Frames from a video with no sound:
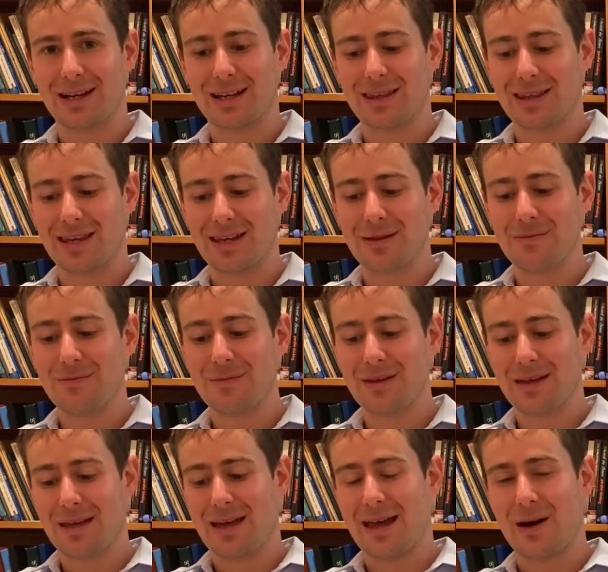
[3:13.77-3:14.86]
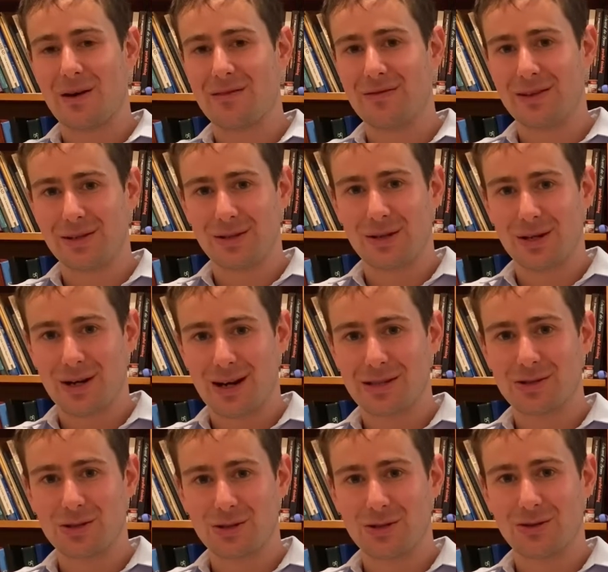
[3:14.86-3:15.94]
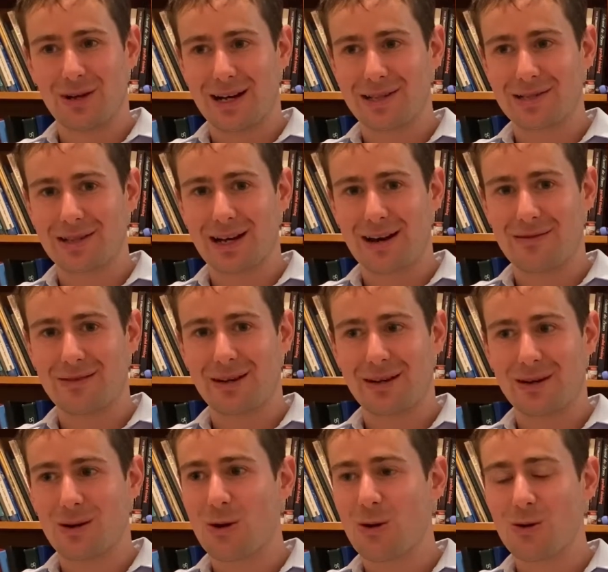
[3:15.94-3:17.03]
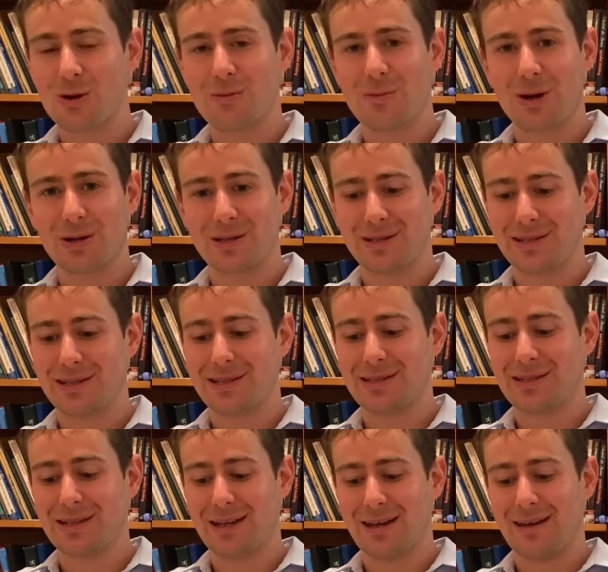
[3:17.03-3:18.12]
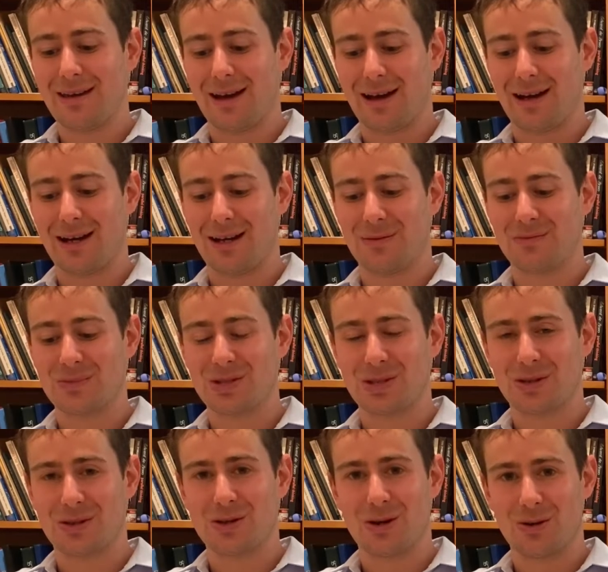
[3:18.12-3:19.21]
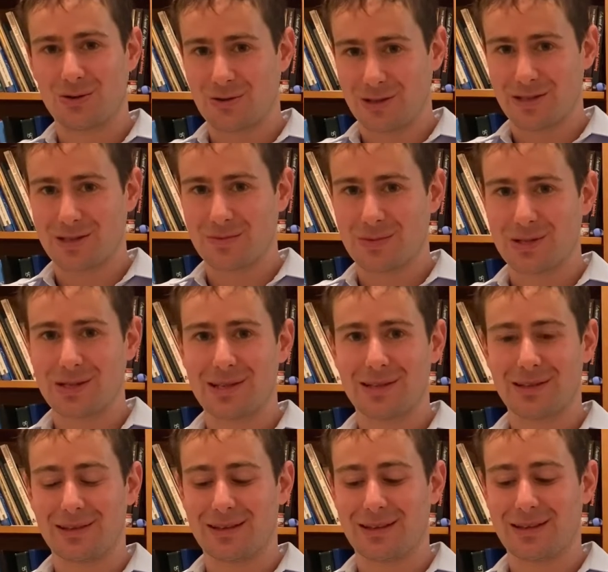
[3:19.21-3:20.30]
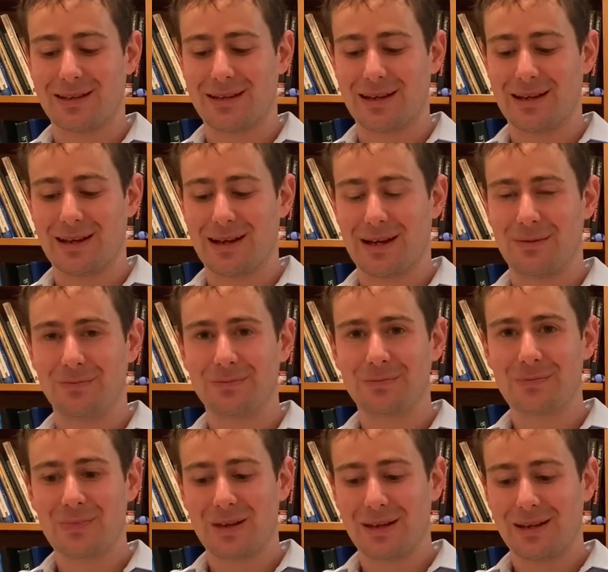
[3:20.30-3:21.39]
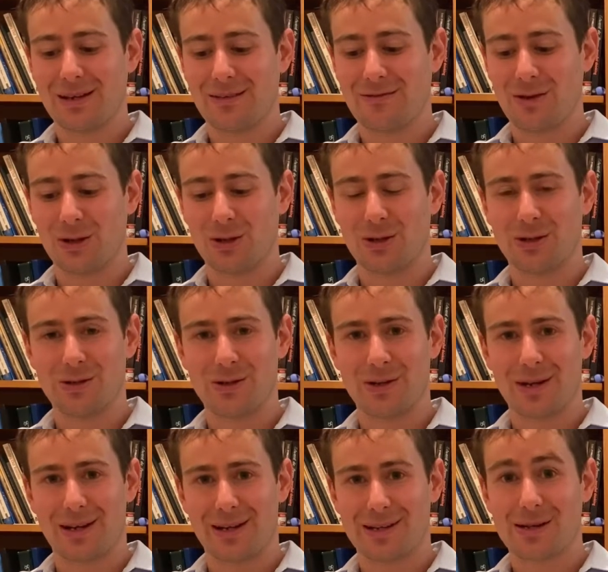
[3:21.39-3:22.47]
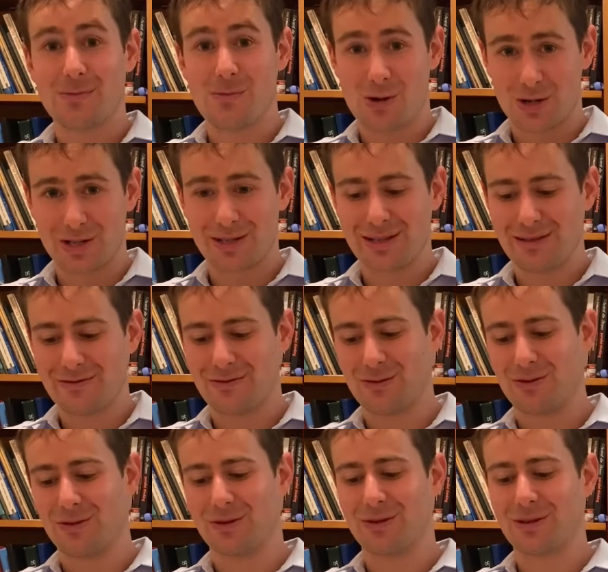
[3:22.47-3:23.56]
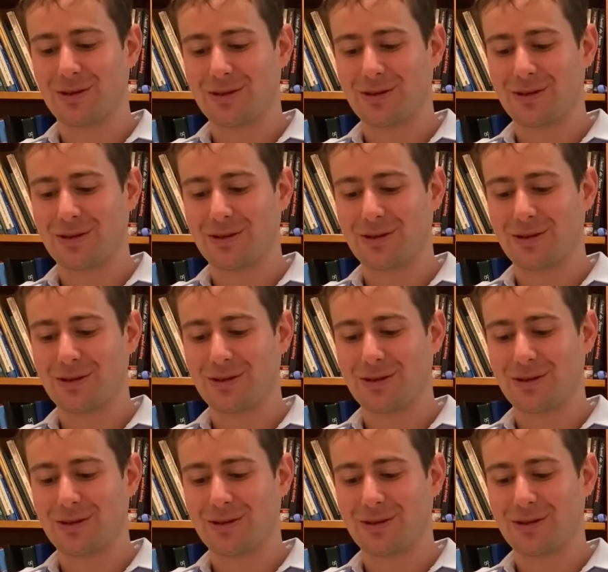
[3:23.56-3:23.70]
theme. However, I do like to cover all commodities. So gold is a particularly followed commodity for